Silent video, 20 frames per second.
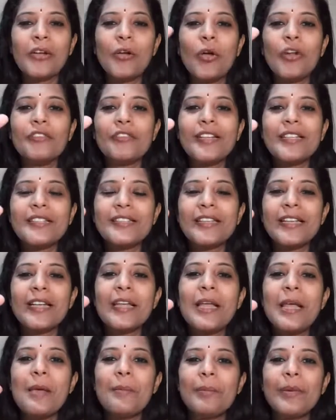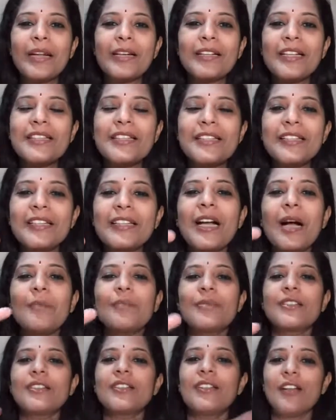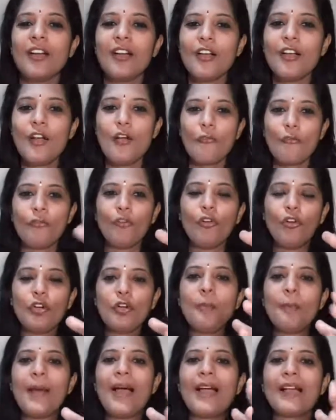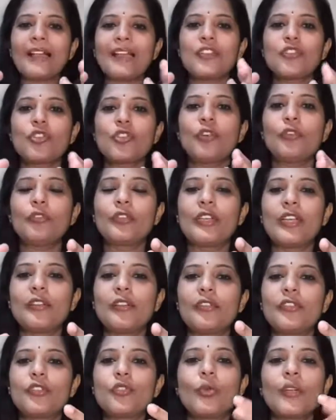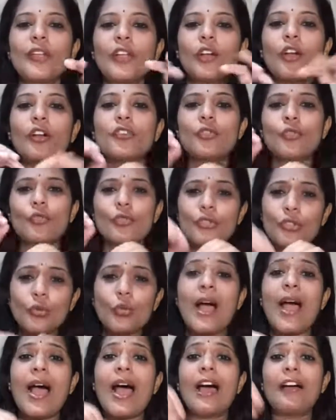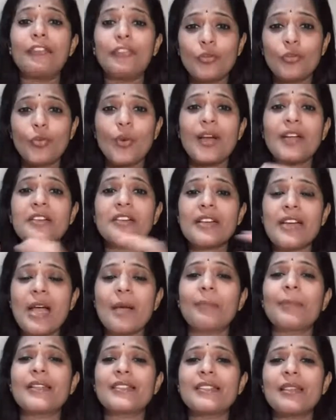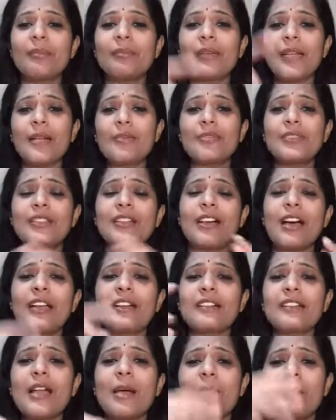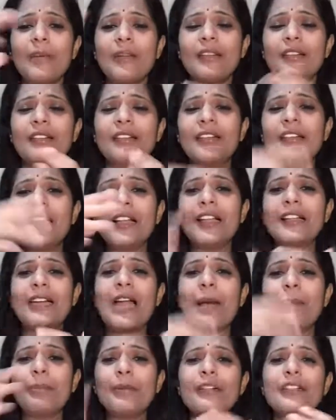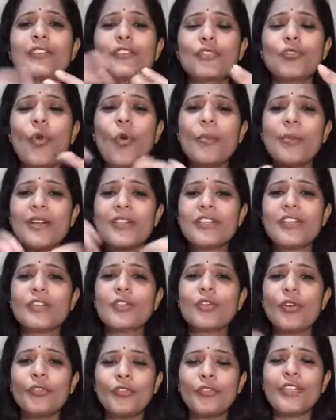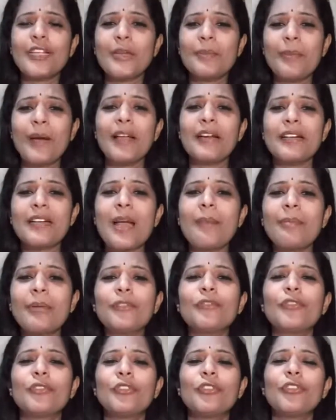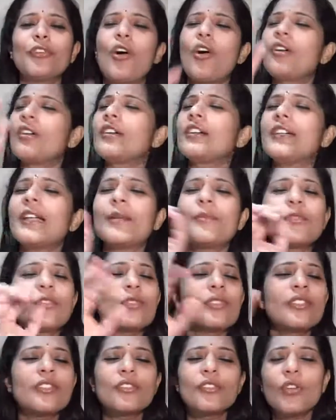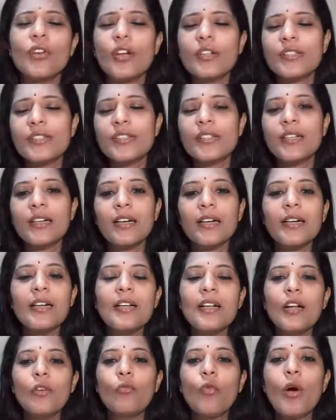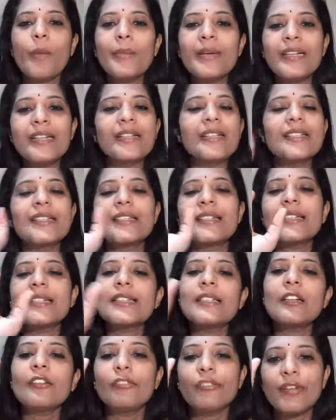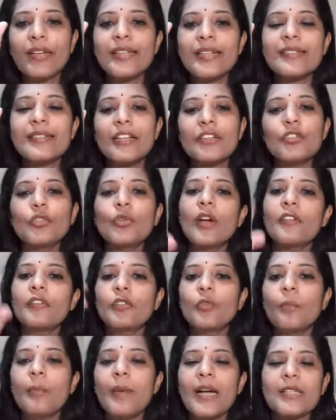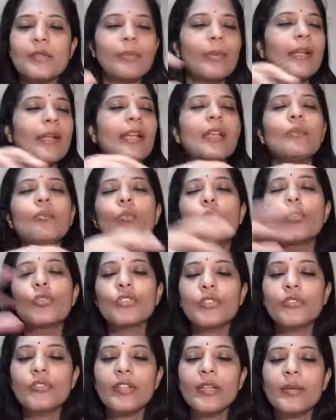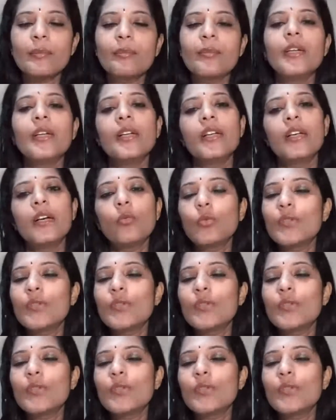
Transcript: I always say pregnancy comes in a full package of gifts. You cannot choose. You have to unwrap, and sometimes the wrapper is so much that you have to keep unwrapping for a longer time. So this nausea, vomiting is just a phase that you have to pass by, and most of them